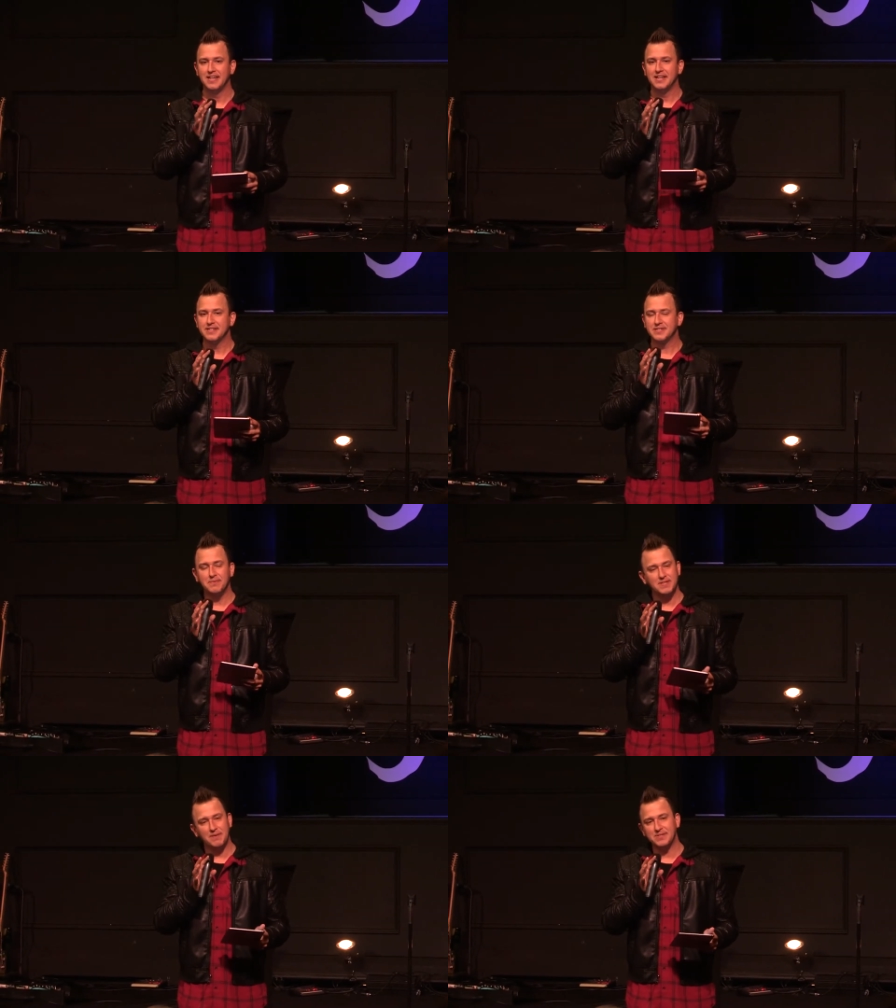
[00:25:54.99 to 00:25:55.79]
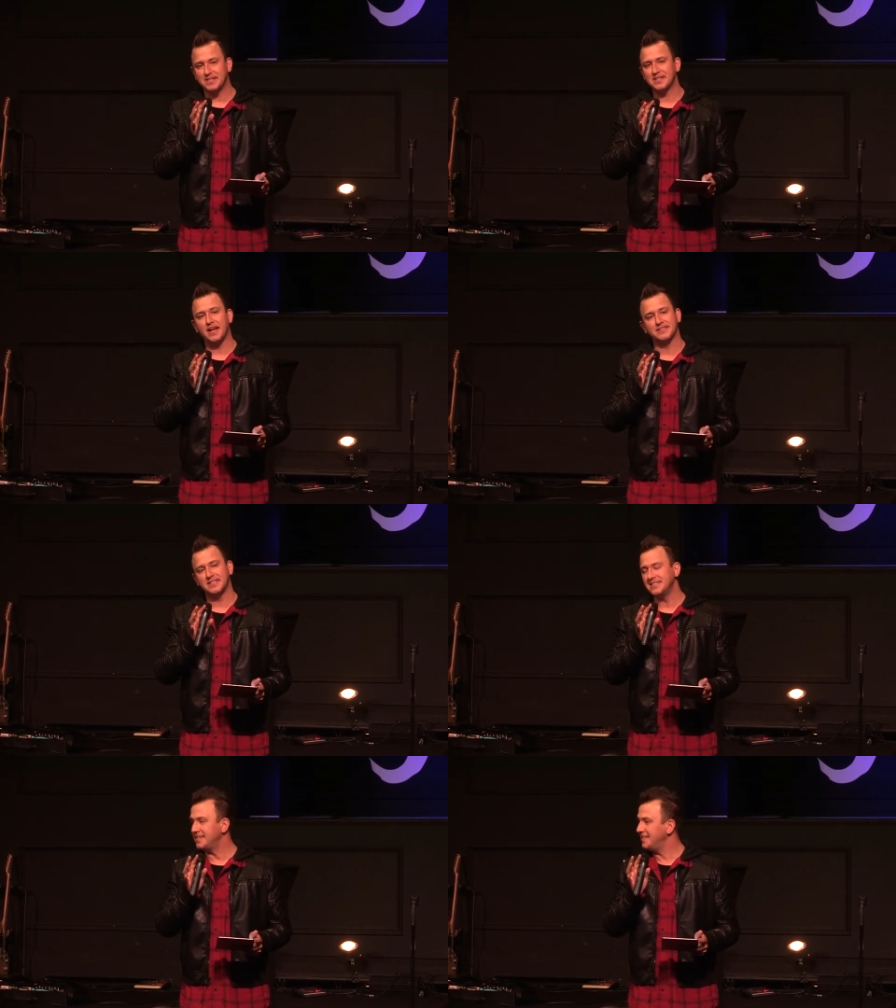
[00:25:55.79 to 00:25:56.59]
Sometimes that's us,
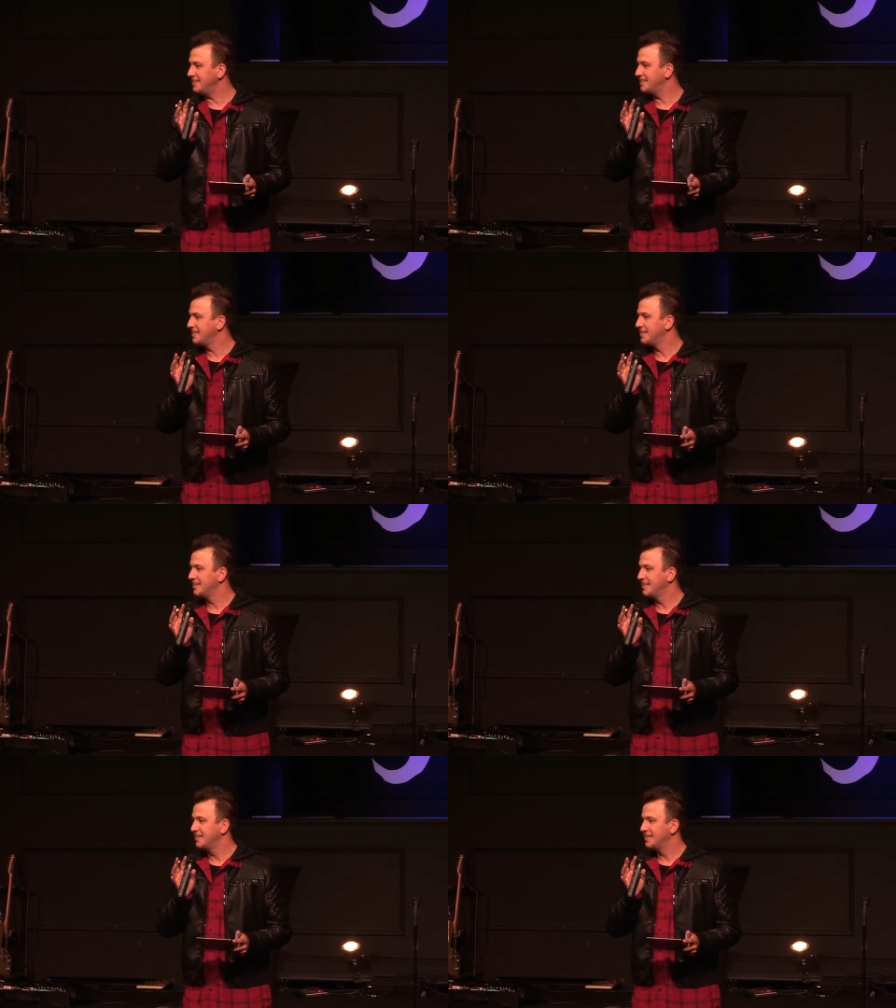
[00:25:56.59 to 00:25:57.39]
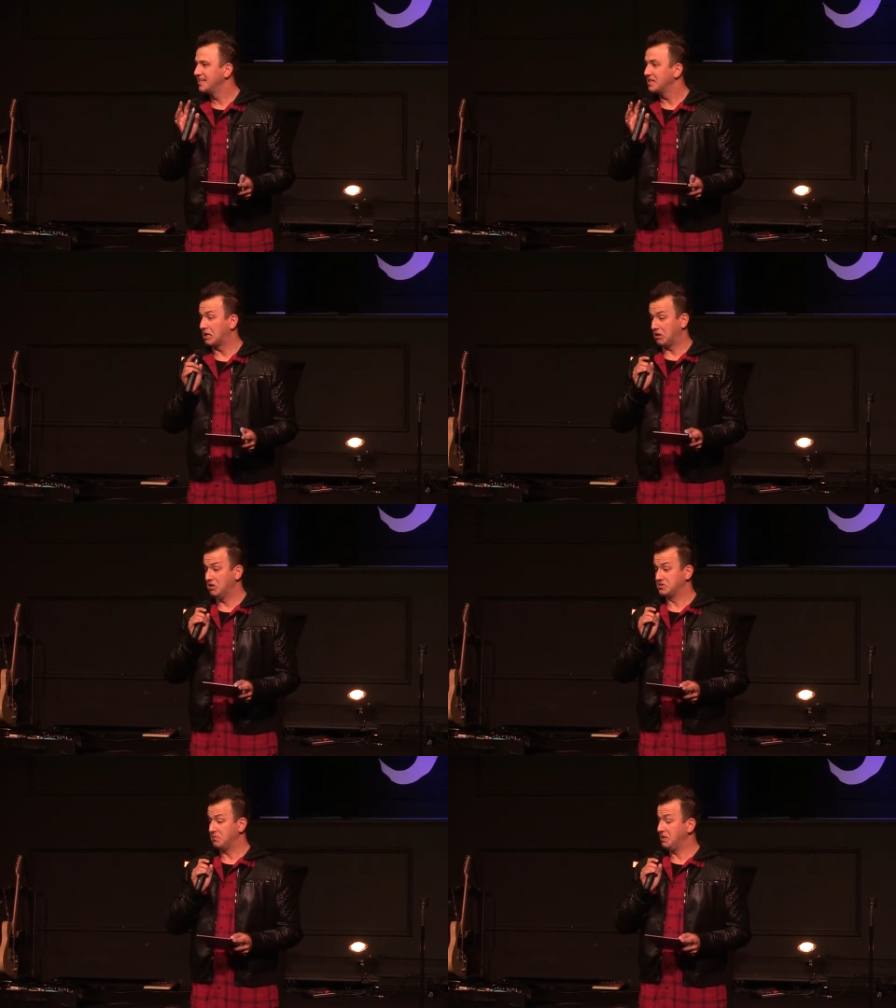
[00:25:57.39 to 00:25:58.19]
isn't it? Like, oh,
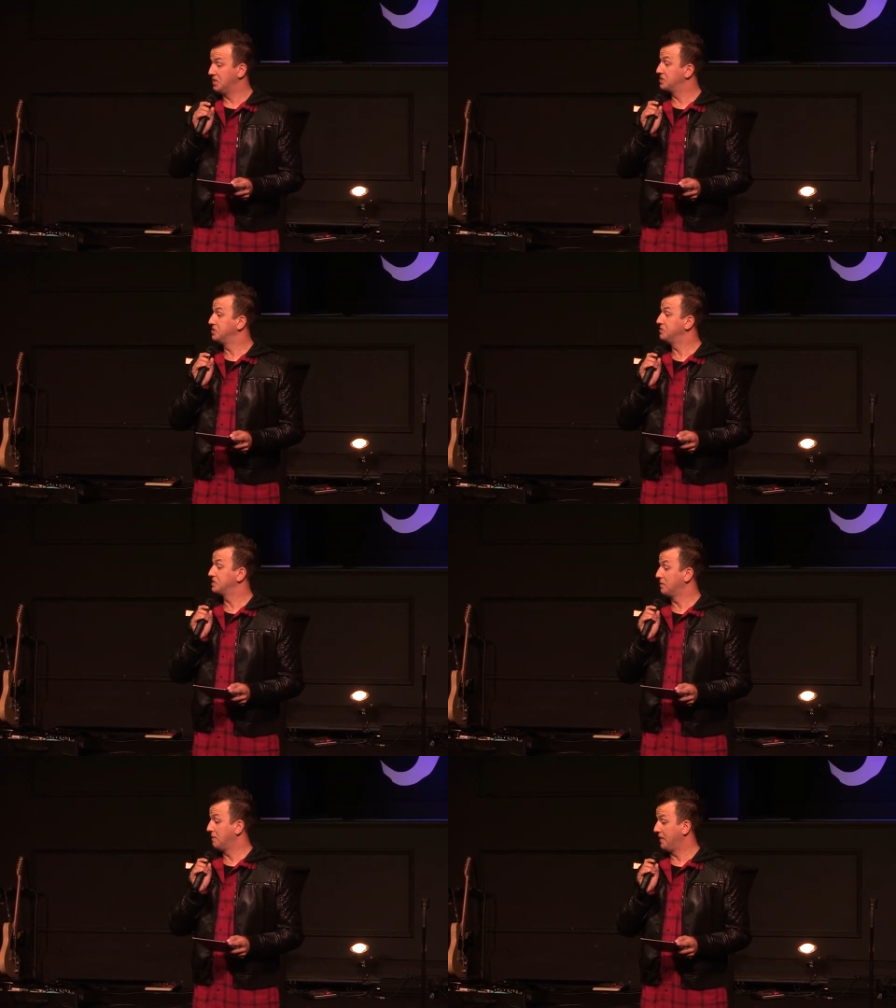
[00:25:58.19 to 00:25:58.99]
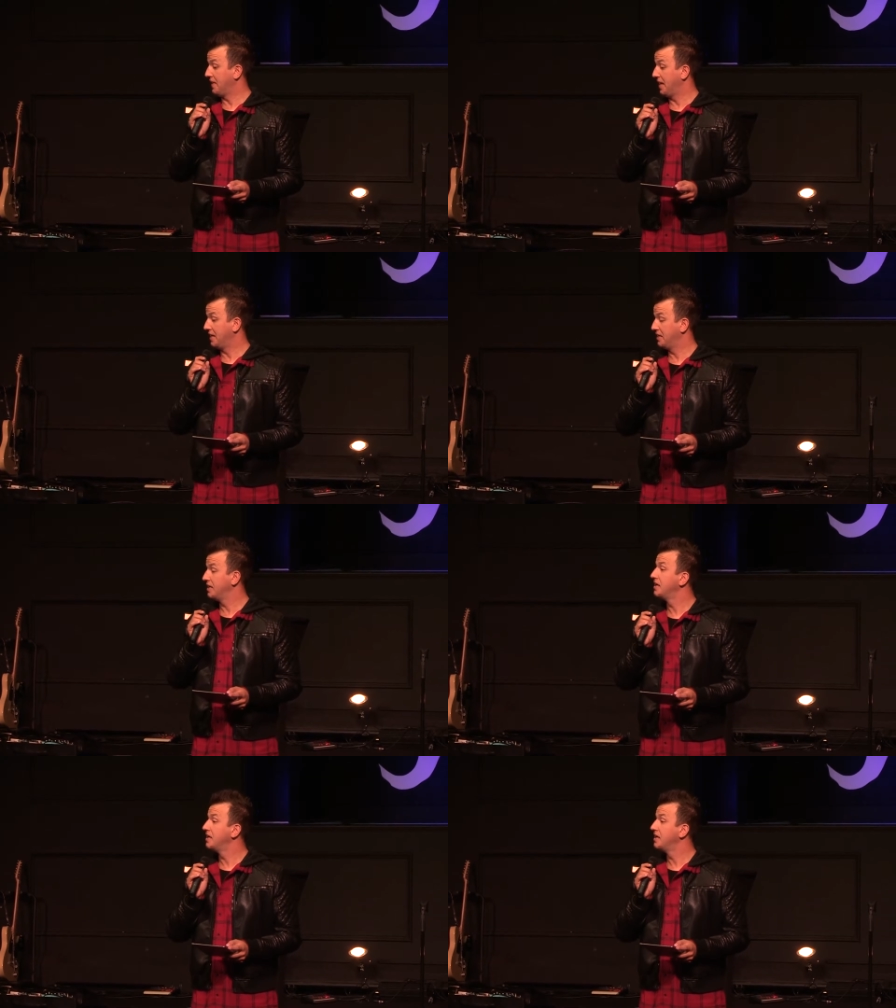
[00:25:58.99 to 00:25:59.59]
somebody needs to do something about that.